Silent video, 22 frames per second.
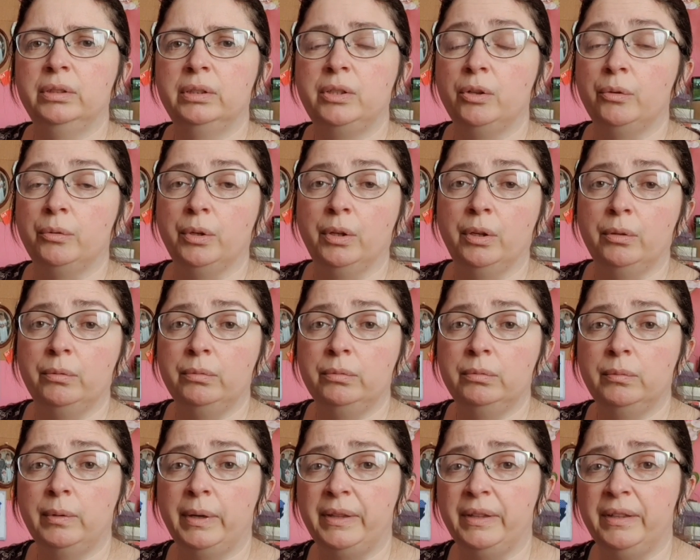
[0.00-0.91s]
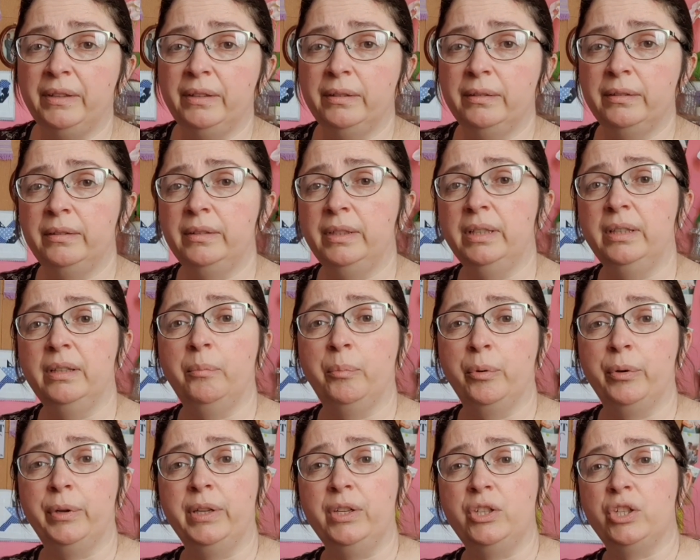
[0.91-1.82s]
I don't know whether they'd
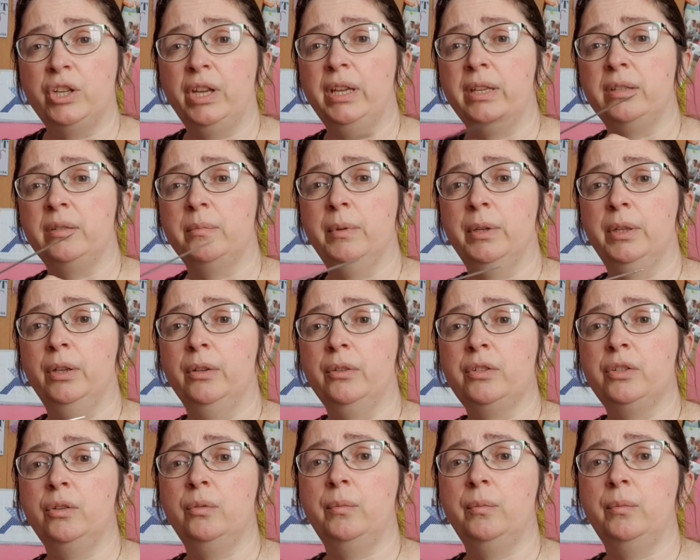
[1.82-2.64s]
appreciate them or not,